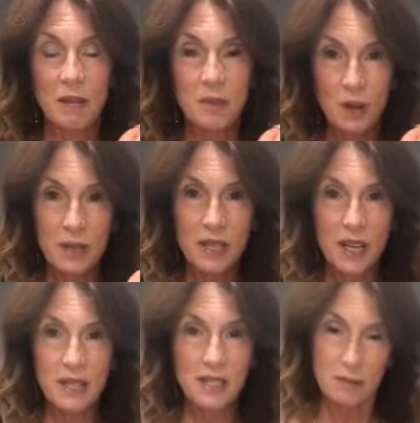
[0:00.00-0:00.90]
I'm going
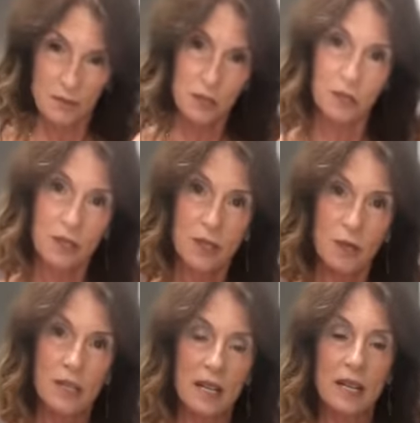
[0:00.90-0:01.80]
nuts. I'm literally
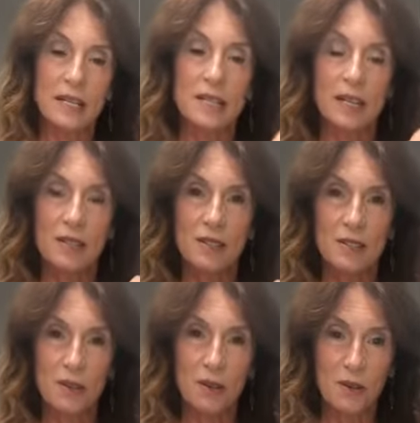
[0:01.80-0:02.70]
going nuts. And
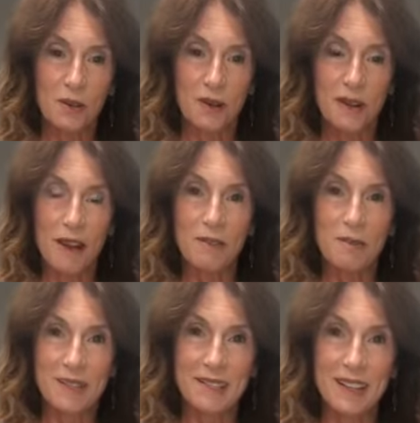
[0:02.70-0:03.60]
so
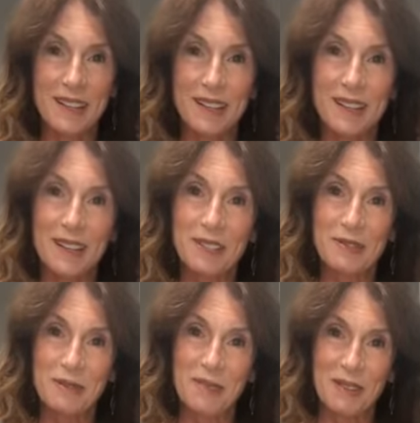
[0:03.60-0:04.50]
everyone's getting nuts
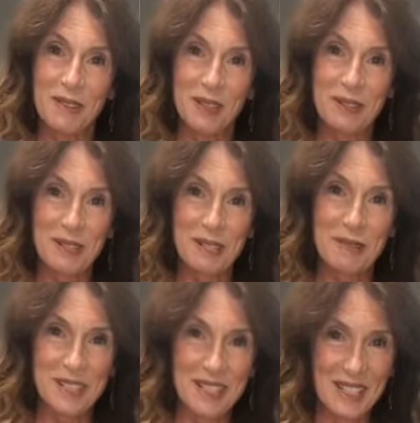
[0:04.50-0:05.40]
from me for
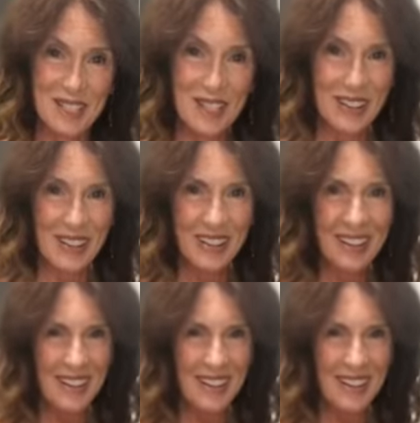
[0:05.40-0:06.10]
Christmas this year.